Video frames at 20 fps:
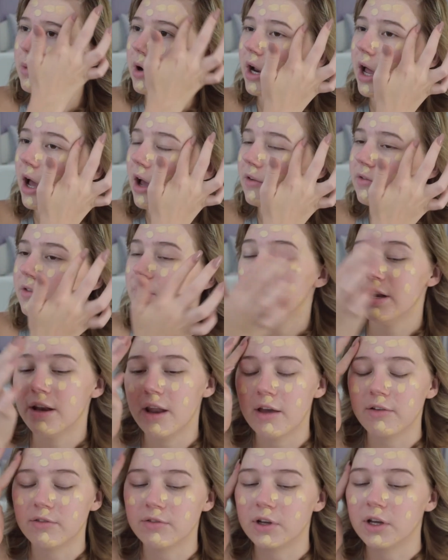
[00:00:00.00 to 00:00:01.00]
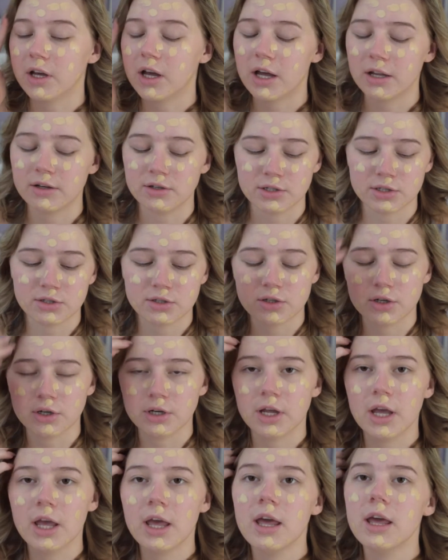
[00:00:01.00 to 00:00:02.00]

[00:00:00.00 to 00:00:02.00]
what I've never understood,